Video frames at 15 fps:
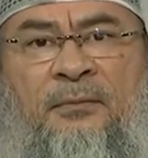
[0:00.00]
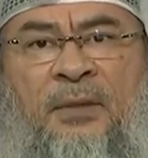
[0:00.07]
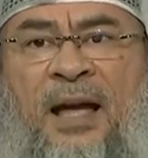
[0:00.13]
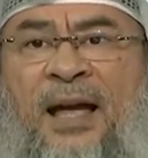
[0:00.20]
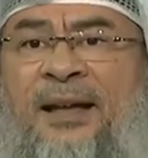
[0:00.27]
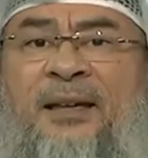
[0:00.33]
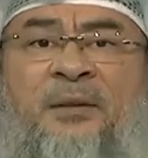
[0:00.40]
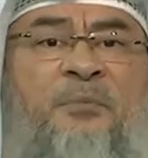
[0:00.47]

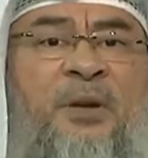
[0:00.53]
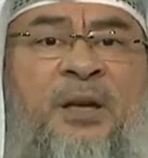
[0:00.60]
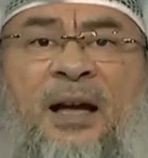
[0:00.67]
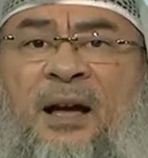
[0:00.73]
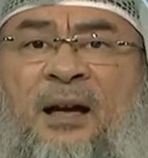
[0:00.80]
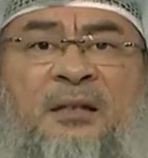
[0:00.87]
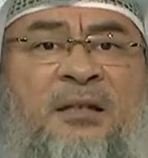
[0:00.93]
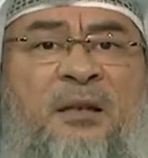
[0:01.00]
I can be
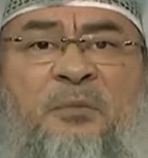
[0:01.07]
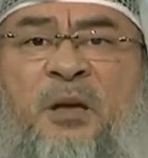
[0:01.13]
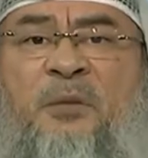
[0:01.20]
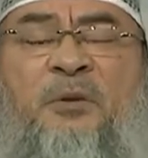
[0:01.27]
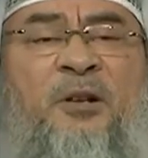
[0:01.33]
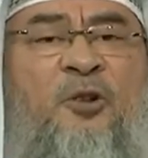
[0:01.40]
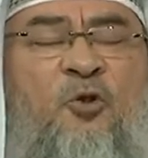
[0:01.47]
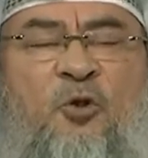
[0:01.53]
Assim
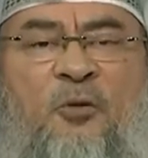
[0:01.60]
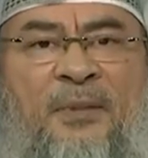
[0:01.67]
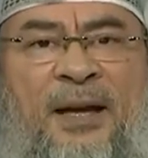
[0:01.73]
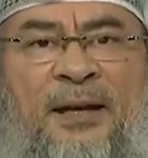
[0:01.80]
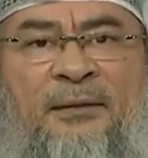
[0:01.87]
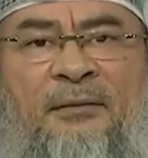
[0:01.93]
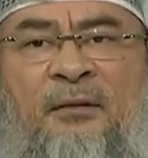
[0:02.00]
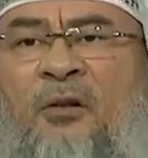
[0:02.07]
Ibn
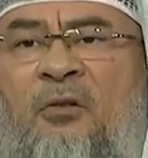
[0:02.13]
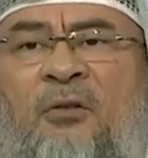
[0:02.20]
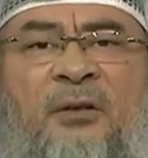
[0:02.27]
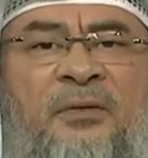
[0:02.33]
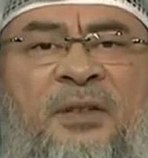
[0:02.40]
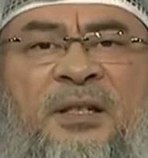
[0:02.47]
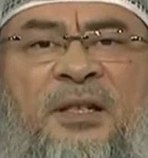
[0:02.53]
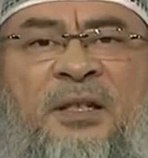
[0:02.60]
Luqman. All
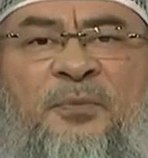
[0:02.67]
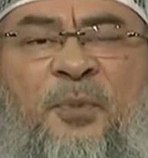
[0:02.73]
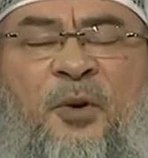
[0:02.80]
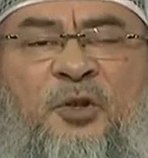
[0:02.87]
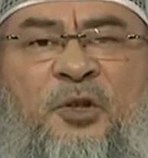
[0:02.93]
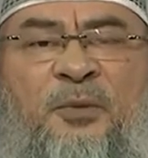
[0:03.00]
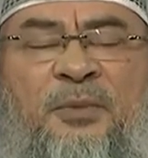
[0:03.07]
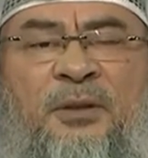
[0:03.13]
of this is
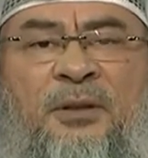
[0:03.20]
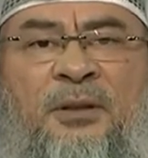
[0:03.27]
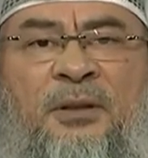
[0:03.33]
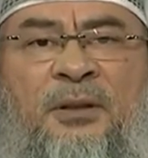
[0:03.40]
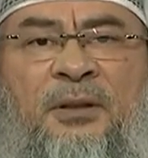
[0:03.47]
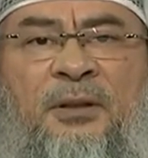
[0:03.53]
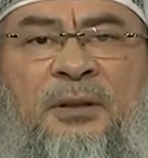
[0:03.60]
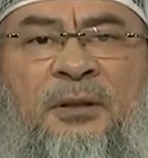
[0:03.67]
possible.
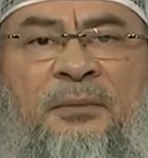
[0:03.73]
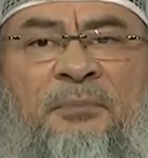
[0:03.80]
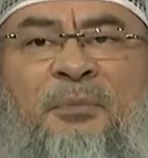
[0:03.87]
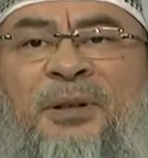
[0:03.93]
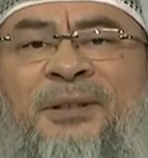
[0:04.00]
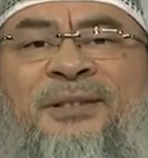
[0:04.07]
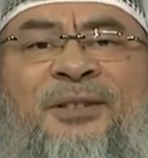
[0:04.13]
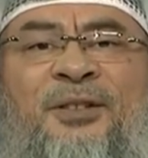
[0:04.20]

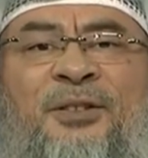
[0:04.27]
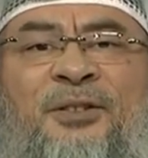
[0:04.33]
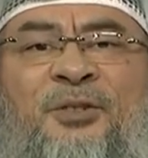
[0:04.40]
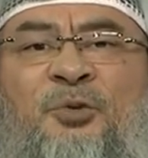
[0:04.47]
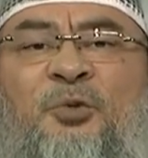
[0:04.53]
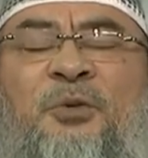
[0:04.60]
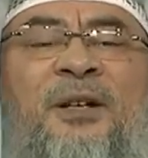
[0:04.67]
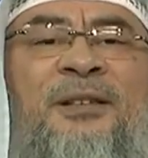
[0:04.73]
But
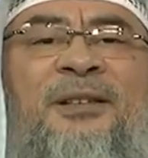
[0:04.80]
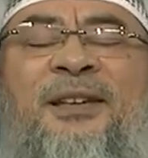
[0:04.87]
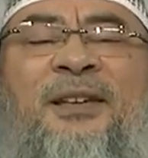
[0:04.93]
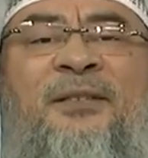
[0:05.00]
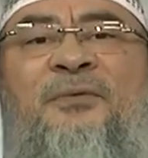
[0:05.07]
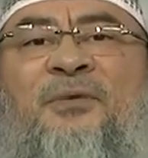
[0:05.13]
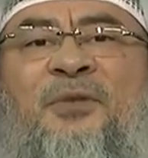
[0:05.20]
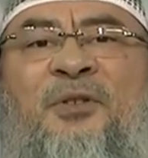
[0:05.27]
do not
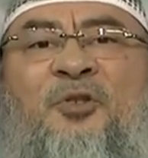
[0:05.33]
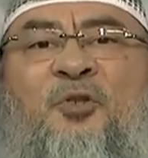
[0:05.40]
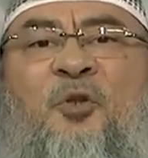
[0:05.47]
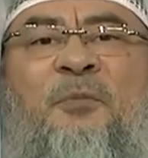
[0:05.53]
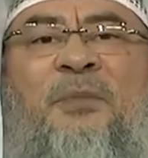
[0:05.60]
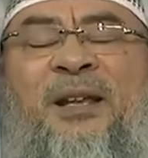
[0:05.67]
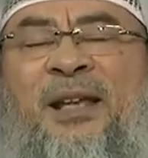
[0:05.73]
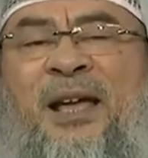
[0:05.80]
give so
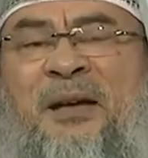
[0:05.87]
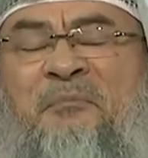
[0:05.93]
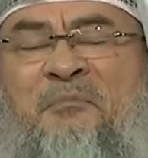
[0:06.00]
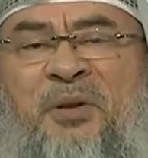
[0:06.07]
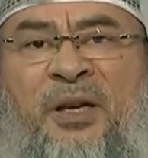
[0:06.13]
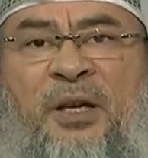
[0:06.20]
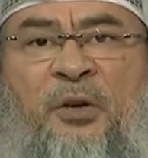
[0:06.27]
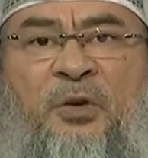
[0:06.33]
many
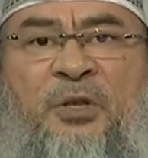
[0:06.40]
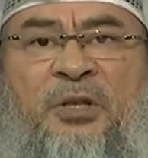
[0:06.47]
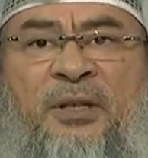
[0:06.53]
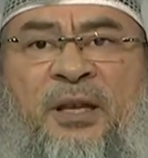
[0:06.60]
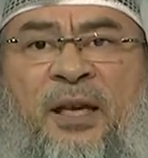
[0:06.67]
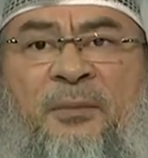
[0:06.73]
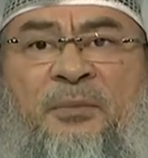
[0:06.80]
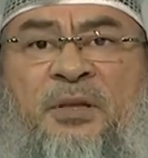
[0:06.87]
ambiguous
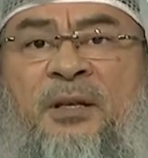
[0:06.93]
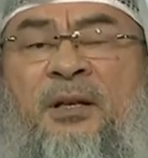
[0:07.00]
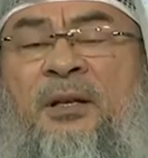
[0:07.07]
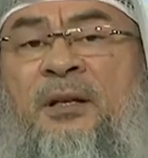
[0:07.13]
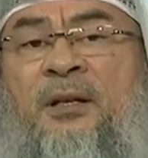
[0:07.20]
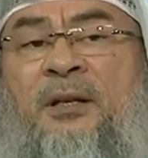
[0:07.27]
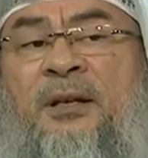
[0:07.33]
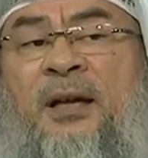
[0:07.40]
names
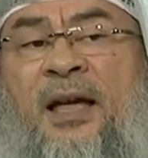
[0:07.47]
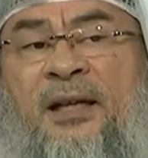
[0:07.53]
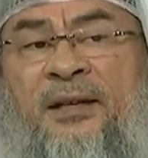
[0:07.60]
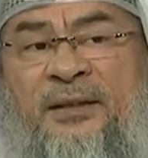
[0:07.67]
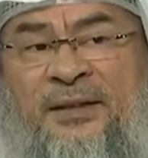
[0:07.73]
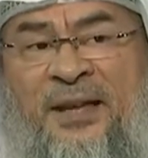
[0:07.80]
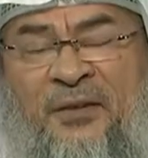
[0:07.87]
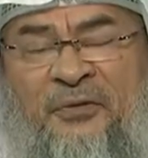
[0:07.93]

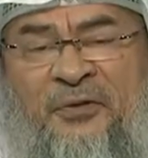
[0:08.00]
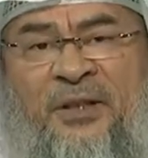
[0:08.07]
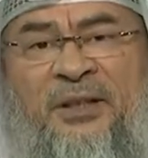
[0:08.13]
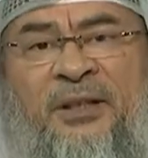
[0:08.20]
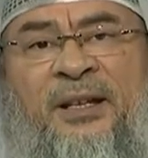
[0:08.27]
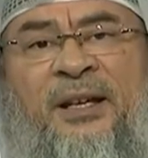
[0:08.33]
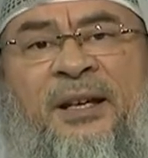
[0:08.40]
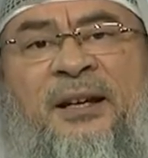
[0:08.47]
and
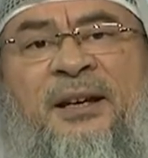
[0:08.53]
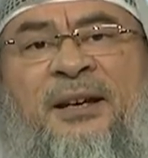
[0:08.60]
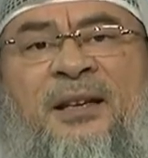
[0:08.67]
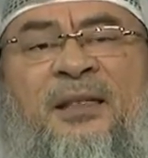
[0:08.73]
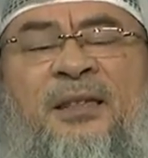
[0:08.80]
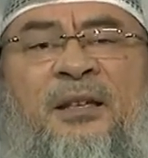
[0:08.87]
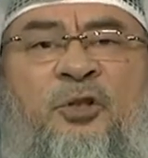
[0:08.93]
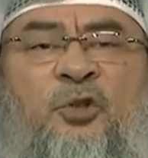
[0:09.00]
definitely
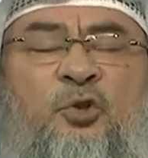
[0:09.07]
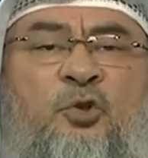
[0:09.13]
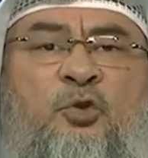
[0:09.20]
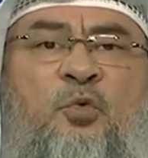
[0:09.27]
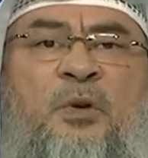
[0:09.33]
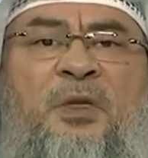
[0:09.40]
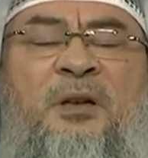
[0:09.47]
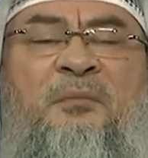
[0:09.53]
nothing to do
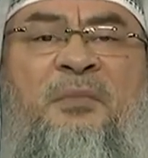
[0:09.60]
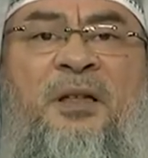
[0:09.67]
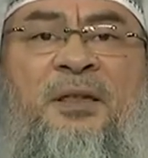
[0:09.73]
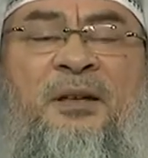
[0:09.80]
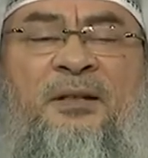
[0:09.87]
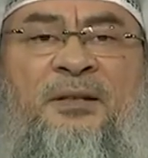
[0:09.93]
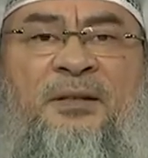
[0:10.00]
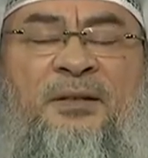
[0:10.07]
with the
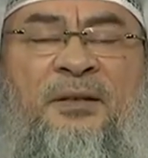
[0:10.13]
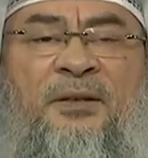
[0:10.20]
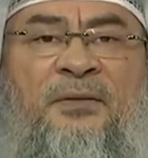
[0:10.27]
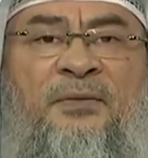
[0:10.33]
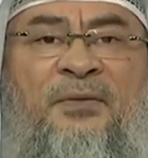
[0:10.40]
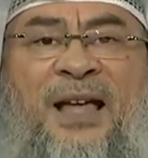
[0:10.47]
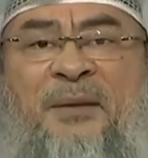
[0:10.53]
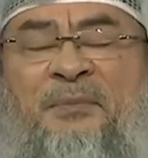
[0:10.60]
mother's
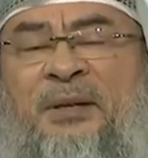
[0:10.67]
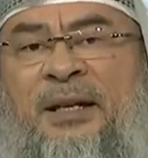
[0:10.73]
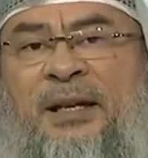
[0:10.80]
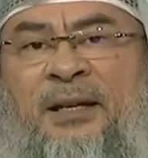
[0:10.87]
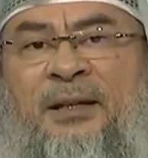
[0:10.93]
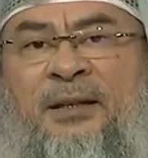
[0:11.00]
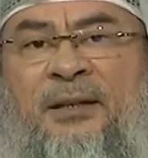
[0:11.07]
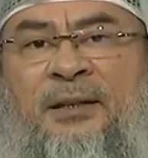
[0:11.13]
family.